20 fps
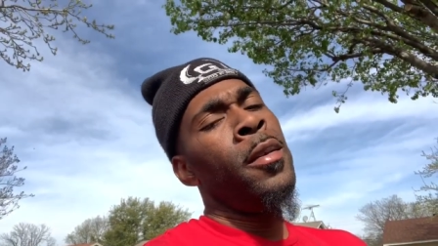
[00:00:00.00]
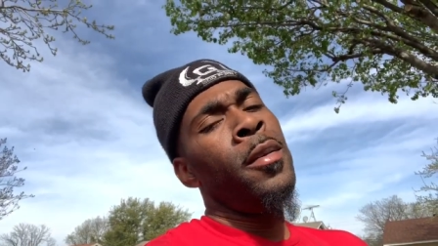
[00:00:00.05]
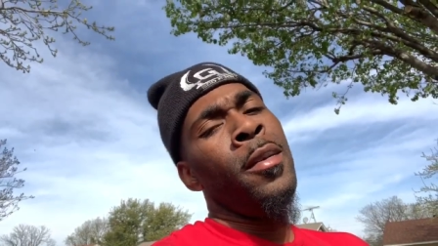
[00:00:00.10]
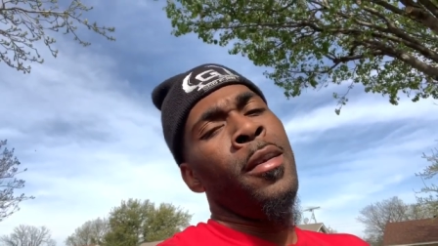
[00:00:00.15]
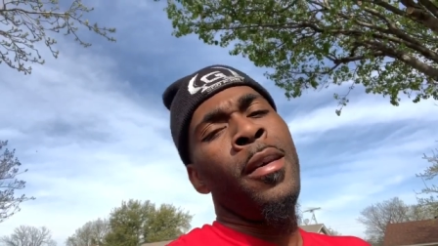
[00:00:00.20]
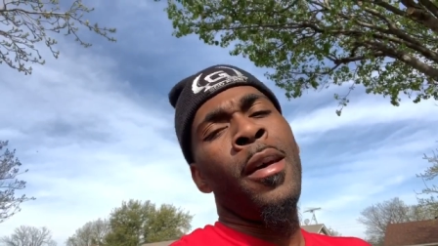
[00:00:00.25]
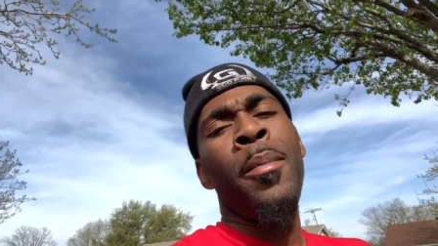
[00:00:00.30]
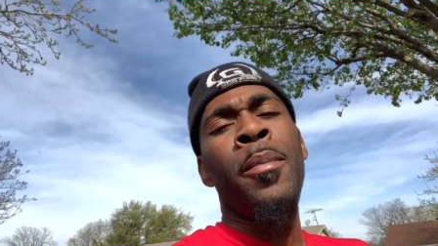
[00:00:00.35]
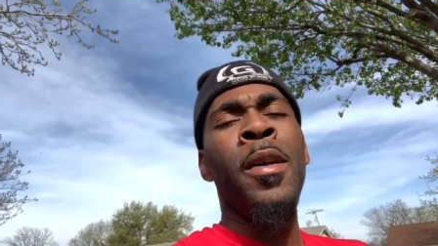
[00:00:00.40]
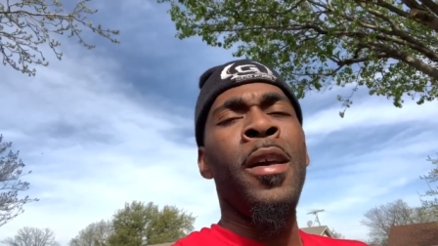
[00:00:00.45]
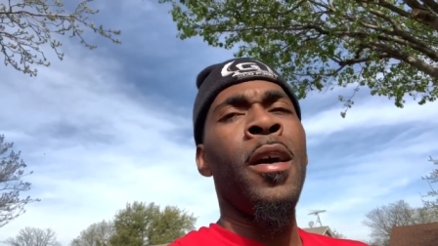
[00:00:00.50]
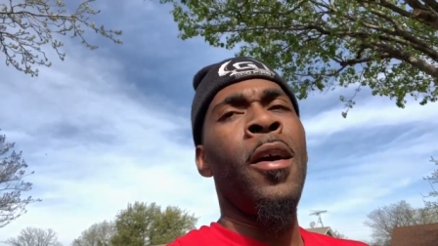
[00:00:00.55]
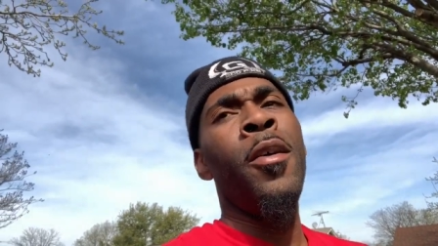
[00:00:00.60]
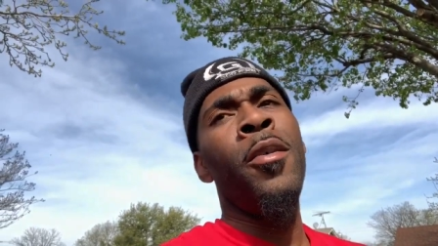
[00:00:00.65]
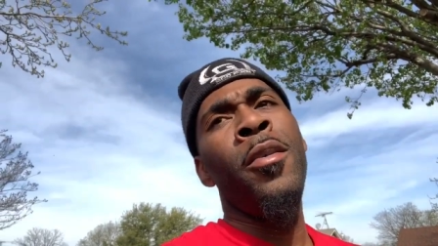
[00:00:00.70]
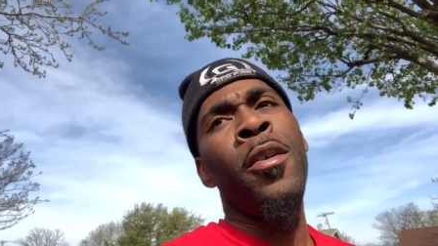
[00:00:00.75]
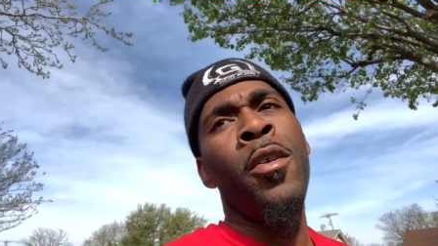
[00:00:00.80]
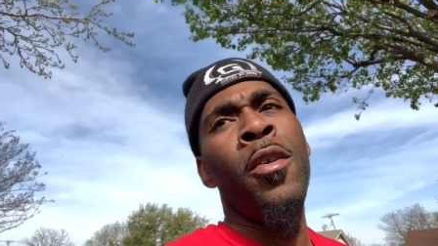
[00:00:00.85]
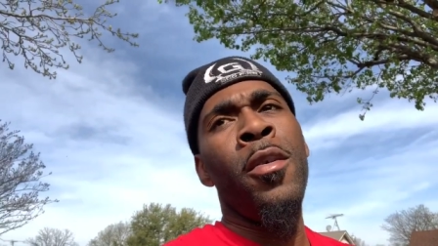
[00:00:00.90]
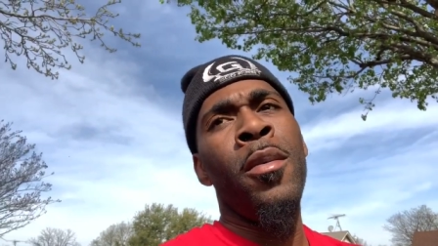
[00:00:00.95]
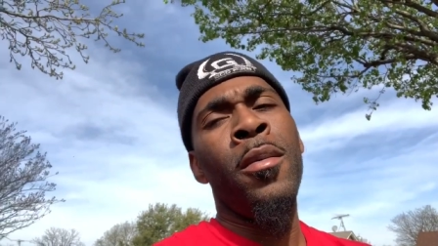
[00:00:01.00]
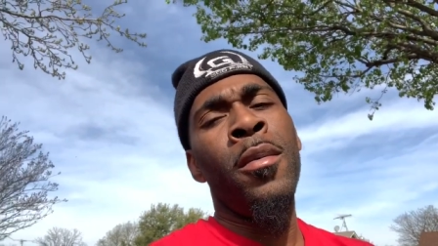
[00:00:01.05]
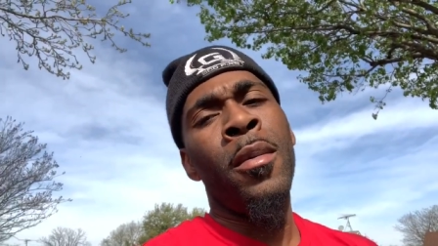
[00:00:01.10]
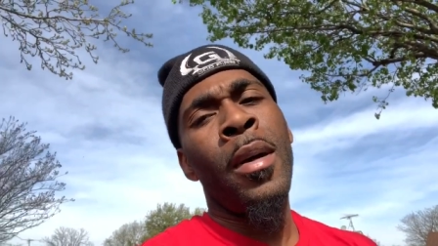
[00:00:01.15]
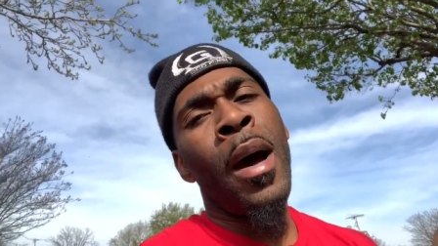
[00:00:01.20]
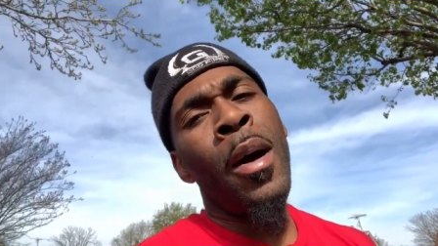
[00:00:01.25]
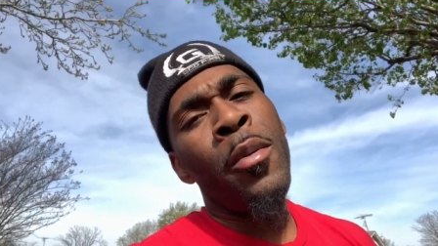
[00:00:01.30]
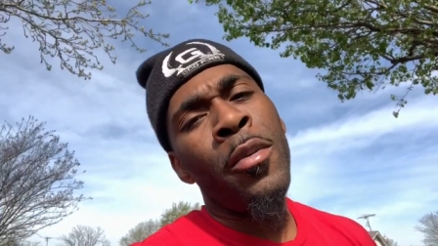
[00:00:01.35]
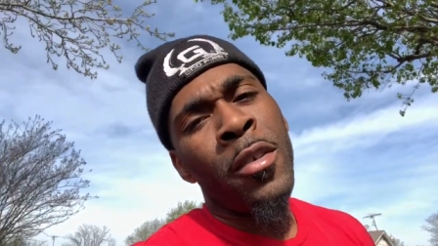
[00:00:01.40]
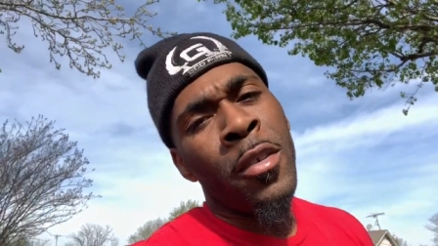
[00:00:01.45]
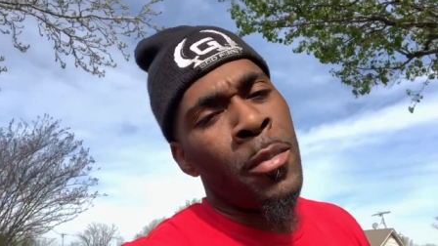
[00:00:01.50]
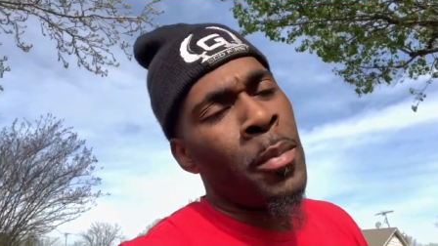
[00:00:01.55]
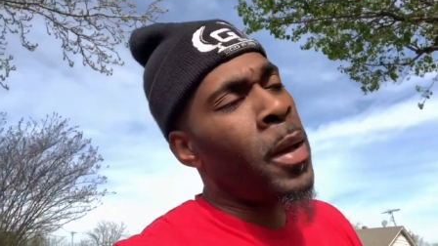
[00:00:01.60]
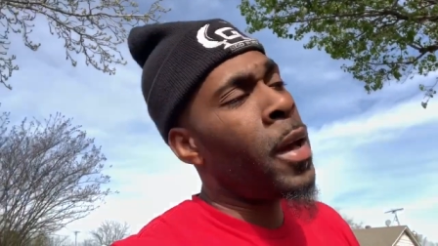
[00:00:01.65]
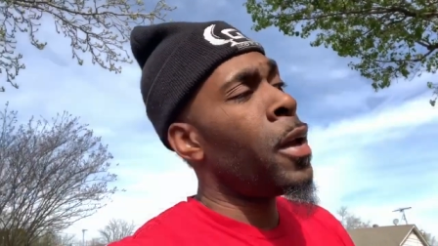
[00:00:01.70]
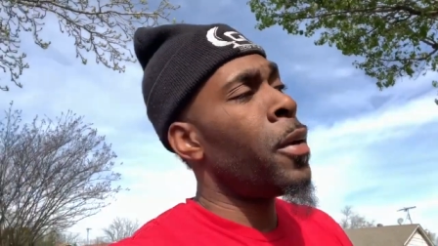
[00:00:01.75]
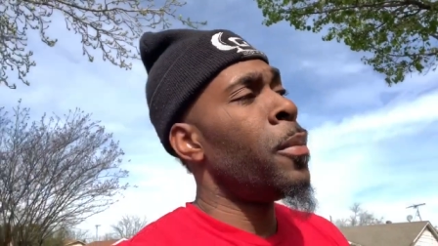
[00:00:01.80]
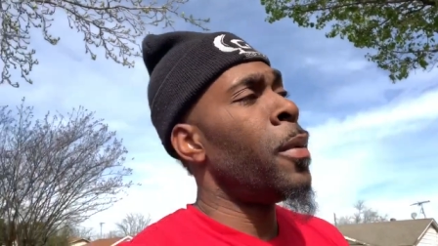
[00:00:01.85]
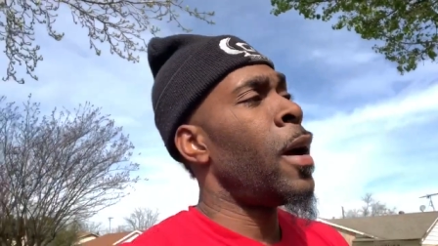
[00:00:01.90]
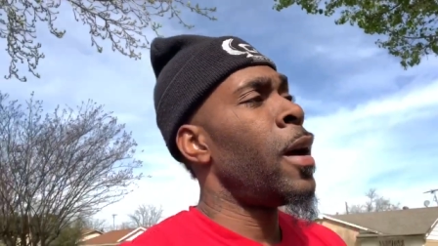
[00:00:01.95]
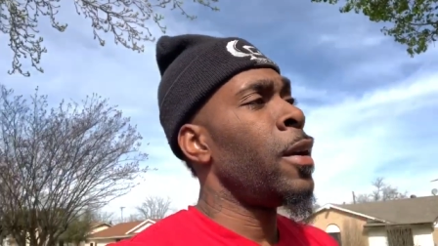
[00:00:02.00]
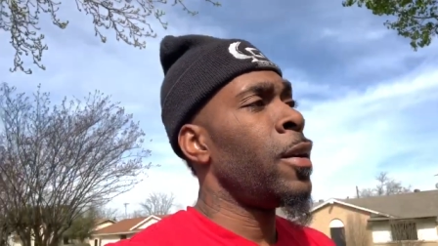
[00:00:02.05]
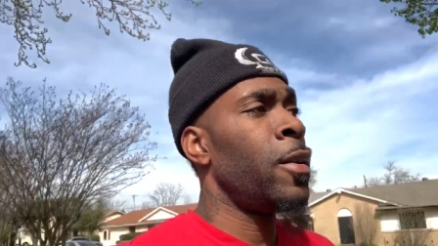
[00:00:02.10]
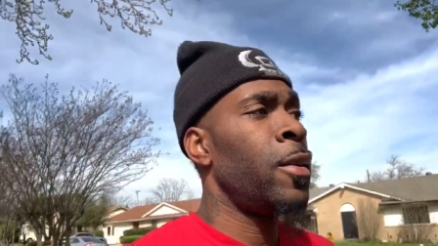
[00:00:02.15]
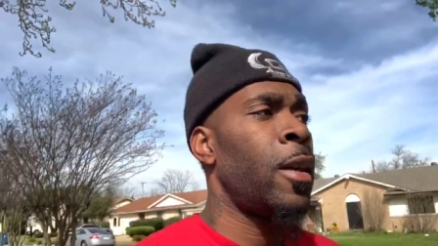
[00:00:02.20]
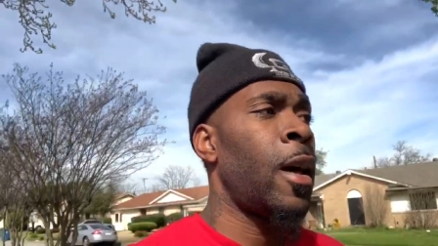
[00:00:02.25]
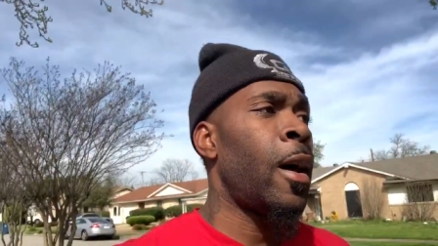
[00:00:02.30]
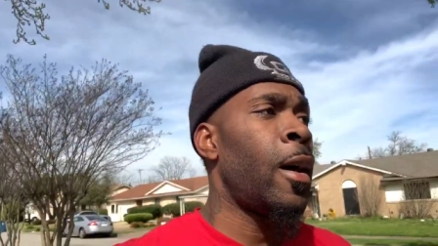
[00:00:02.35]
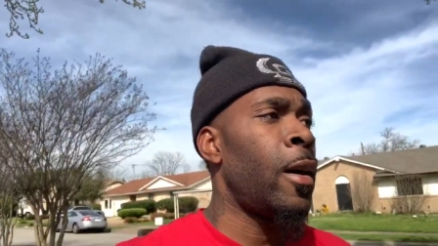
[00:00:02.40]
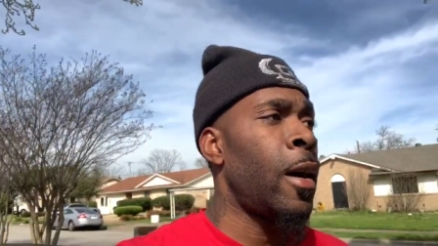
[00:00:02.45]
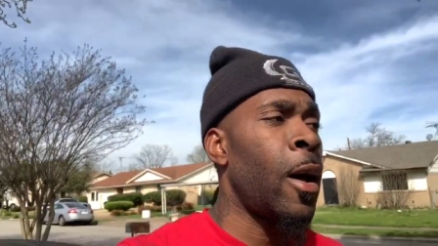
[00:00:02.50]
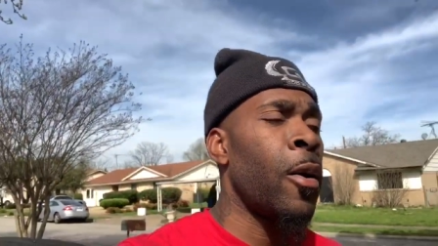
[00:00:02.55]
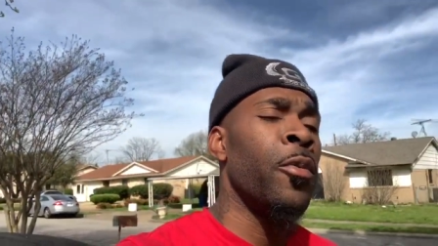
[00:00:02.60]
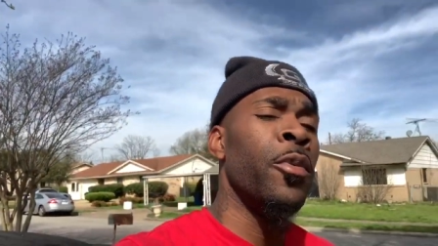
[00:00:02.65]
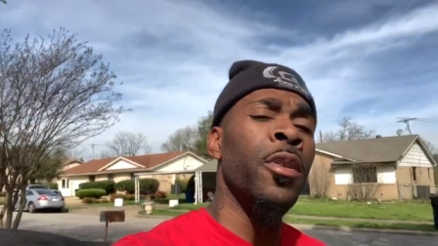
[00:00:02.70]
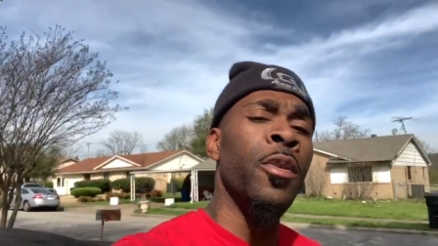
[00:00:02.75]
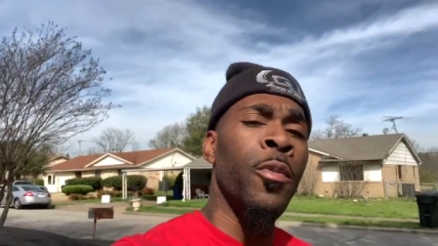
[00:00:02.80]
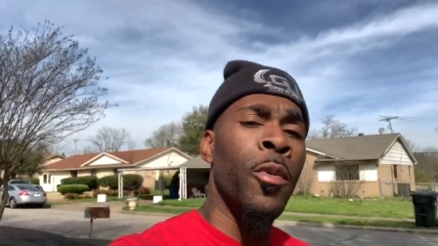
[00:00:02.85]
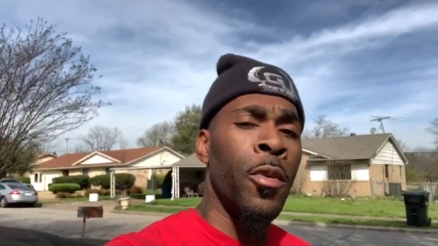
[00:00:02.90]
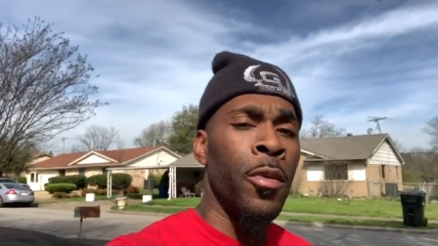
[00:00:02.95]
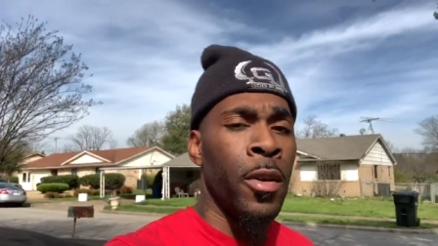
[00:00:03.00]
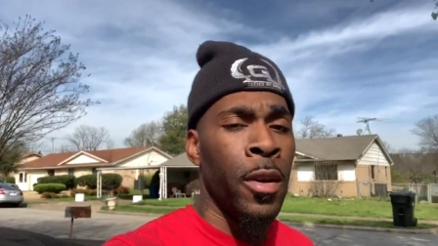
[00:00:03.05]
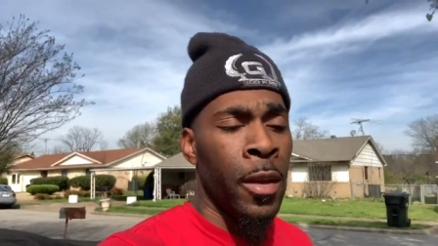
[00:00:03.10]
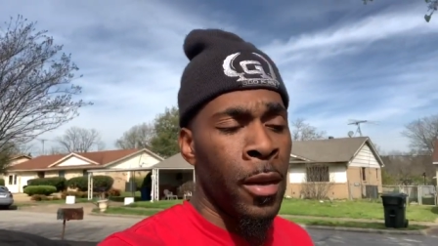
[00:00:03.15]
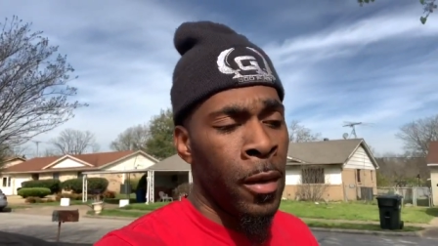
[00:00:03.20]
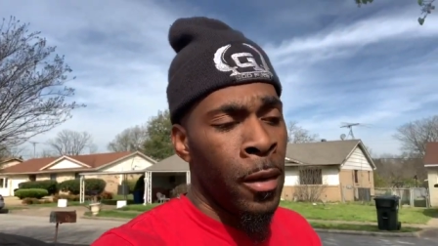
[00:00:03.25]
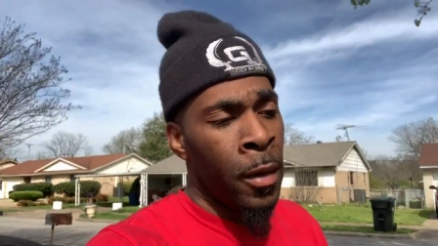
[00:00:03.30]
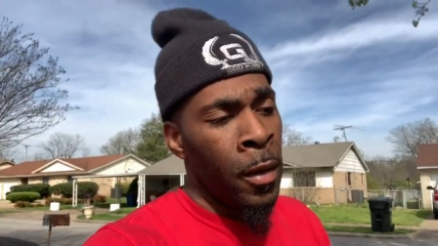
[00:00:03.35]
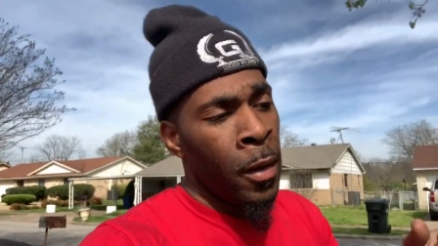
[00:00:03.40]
You know I mean? I don't know. I was just mad about it because I, I really wanted it.